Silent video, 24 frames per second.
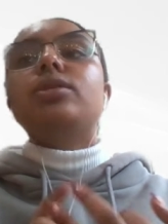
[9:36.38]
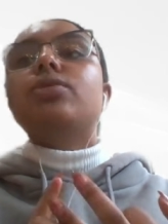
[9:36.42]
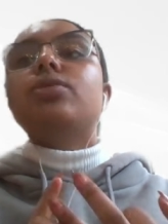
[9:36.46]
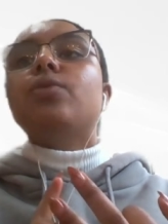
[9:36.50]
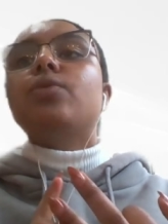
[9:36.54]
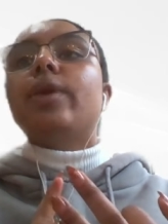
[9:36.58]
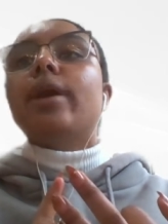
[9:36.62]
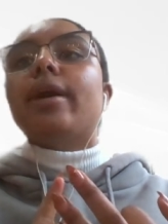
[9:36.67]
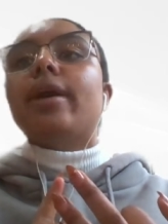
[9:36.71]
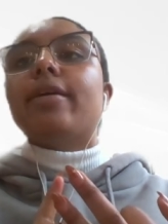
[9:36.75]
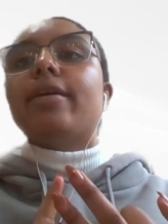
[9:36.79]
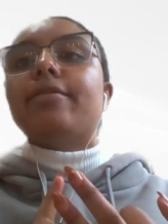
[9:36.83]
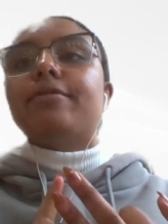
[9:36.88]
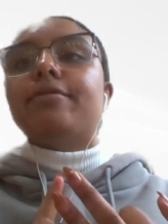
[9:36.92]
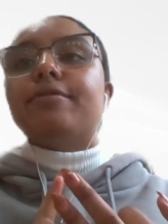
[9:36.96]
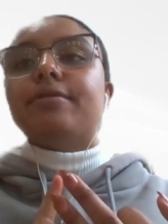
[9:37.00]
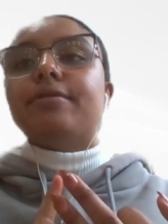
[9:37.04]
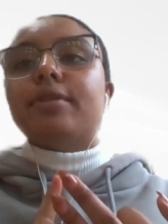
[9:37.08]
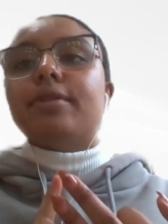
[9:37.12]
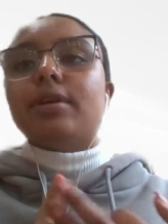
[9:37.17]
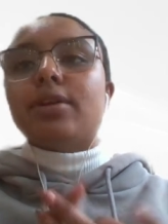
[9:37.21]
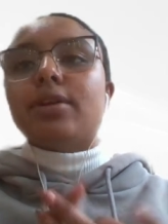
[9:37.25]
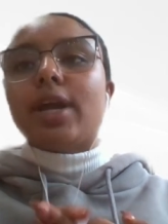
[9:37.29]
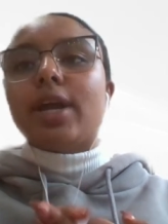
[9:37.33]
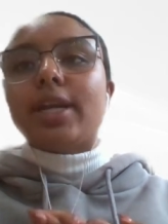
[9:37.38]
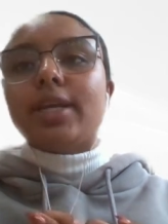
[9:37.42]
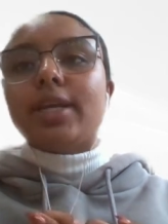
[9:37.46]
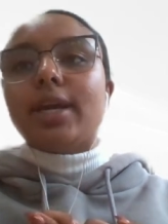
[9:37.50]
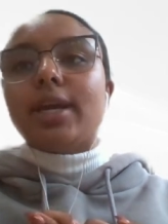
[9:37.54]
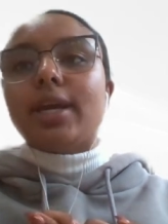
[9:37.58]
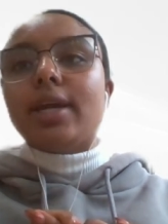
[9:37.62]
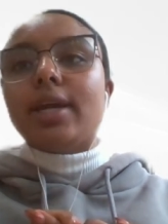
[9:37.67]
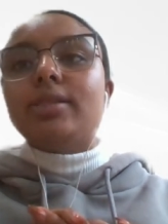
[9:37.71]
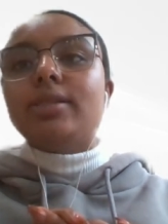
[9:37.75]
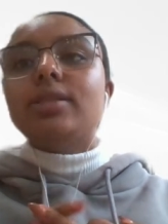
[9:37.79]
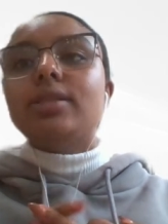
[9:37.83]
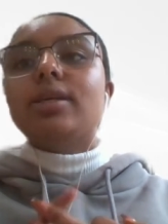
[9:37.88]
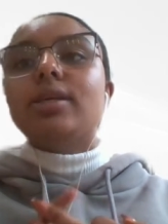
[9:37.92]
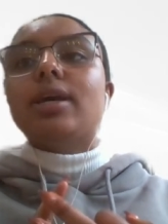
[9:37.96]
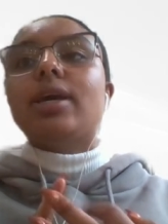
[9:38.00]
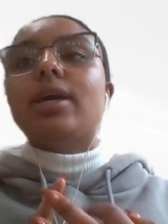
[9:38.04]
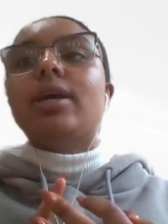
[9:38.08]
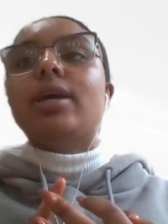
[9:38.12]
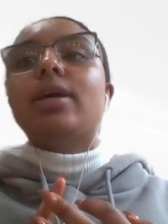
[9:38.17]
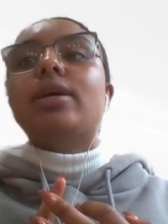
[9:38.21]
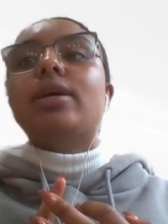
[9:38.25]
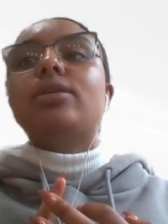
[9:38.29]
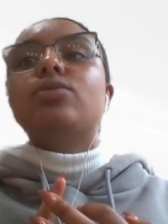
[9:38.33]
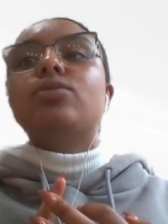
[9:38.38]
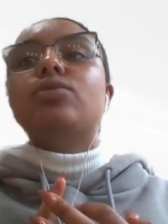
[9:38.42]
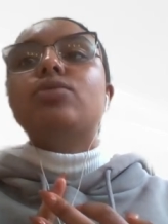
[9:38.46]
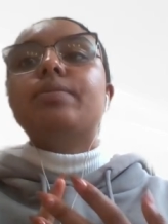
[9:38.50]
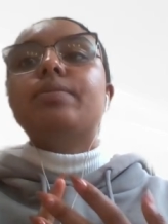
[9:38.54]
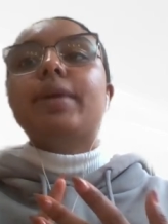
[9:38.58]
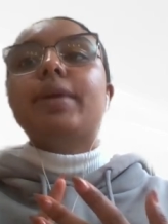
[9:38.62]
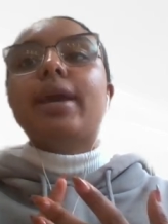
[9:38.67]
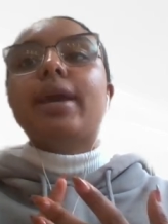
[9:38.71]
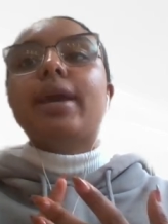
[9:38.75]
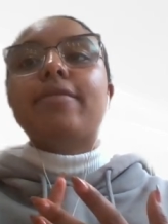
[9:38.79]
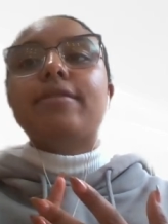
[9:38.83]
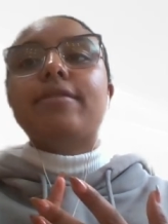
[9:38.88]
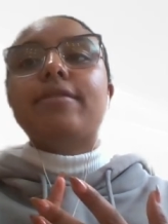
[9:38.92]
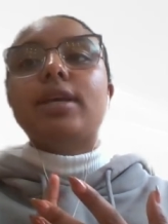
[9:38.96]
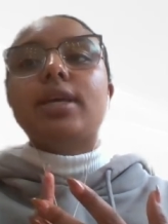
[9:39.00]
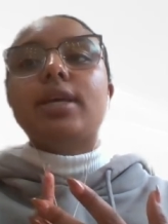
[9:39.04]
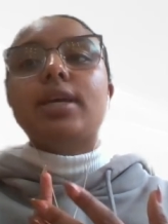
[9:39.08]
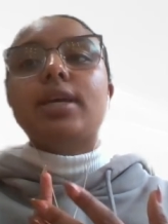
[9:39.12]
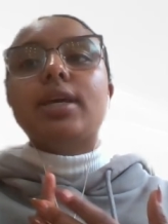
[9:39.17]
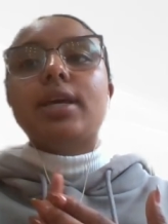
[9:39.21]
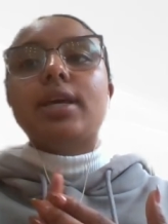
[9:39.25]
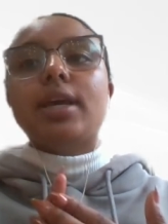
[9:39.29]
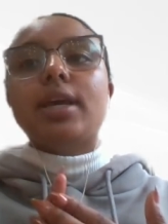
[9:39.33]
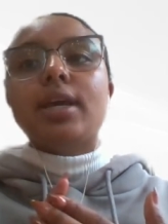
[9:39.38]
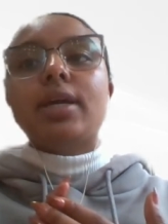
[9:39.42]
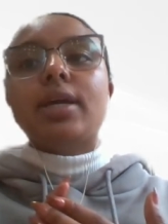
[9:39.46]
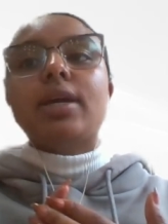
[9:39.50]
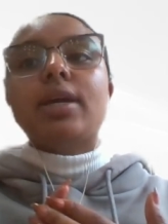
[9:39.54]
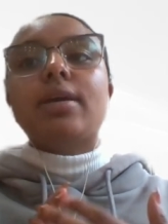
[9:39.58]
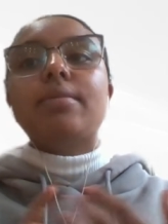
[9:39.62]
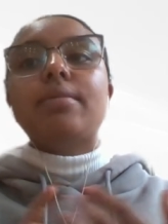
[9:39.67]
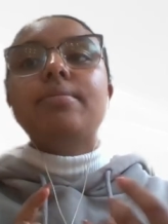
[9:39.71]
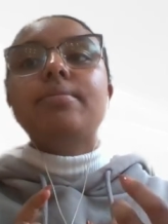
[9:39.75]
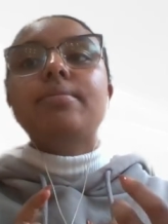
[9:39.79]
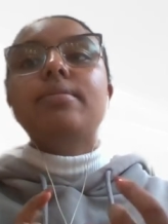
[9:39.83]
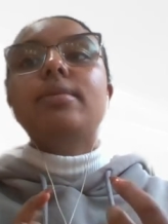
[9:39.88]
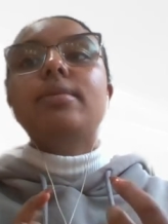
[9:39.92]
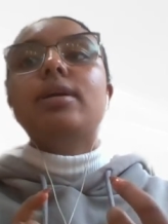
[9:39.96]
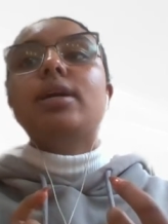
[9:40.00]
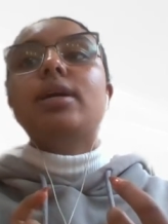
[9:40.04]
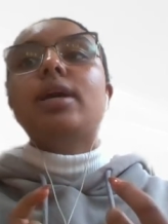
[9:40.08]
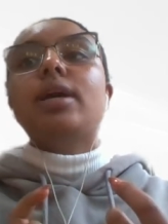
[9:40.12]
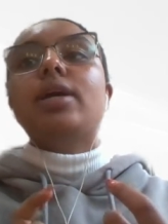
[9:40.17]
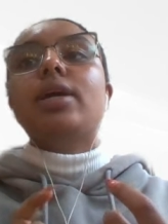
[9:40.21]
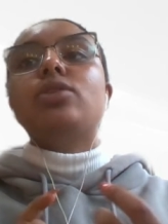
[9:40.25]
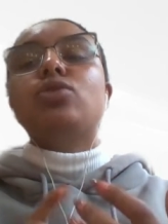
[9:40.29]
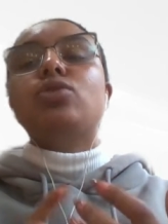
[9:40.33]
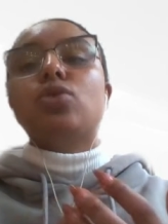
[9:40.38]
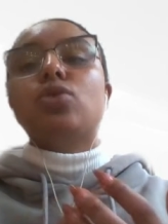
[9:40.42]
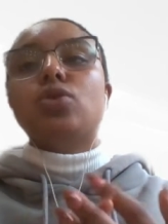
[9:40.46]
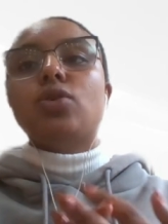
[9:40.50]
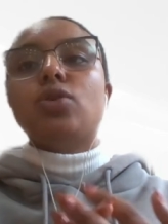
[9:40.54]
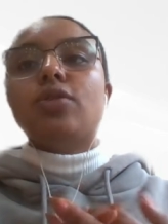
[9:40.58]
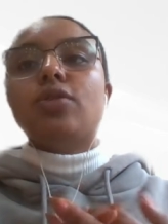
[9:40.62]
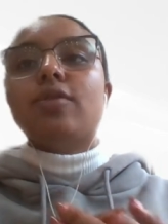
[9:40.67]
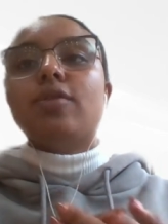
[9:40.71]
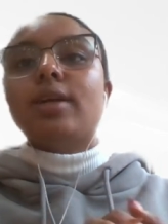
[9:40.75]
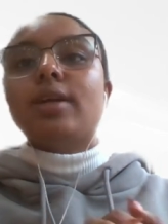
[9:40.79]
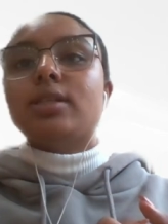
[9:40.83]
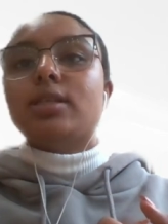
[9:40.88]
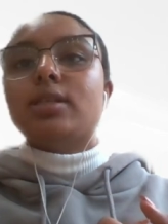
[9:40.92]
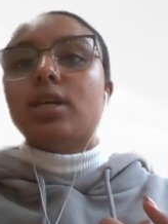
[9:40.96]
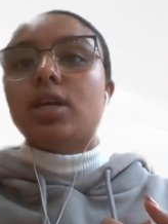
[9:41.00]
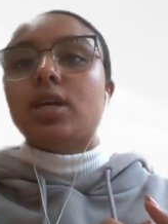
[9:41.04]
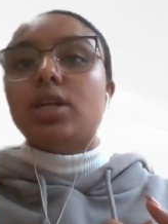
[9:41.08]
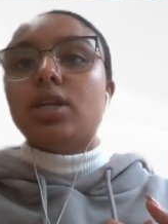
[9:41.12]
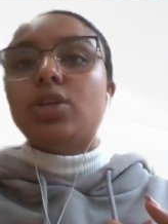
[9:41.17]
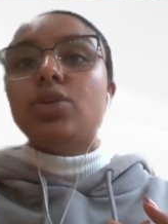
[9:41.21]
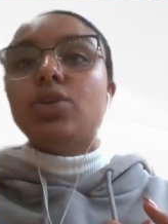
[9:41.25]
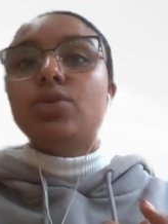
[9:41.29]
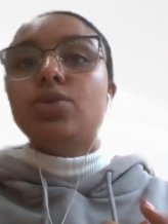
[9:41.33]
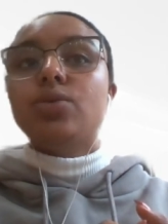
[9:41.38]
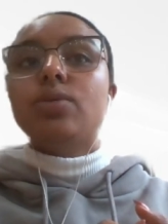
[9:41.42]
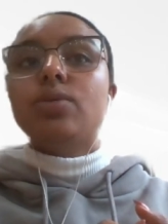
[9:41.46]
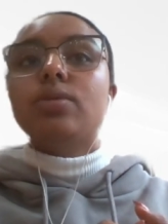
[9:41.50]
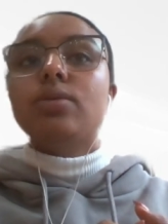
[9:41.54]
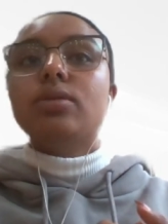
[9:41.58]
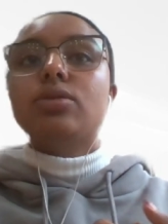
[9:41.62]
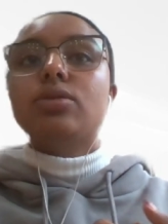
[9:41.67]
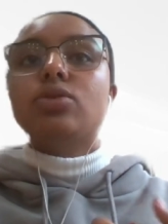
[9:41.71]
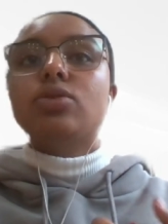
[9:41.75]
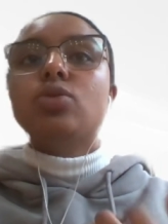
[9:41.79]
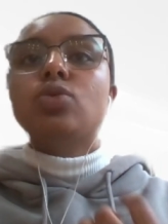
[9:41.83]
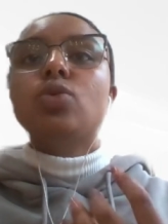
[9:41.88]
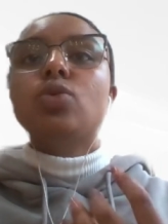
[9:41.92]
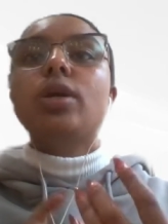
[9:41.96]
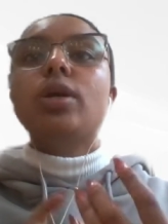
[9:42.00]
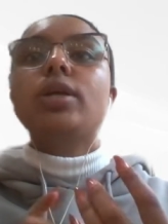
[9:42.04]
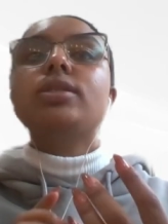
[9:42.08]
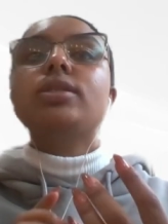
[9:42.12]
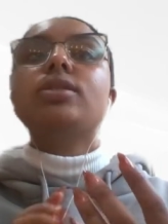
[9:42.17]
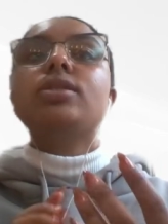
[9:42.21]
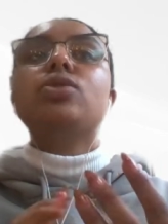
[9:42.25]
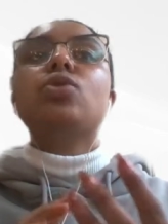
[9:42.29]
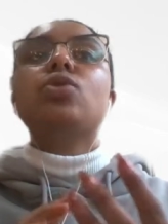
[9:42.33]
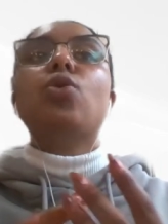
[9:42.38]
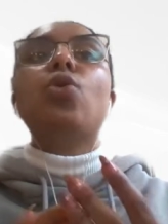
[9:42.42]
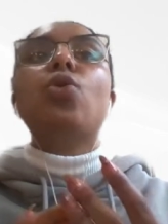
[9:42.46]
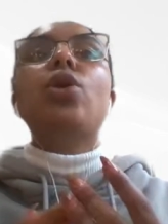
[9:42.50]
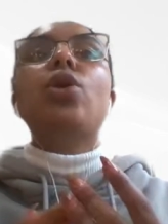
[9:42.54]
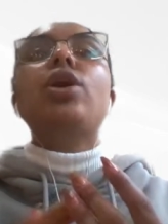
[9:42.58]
we have Radiate, and we'll be having Ikram and Rodolfo as our new tutors. So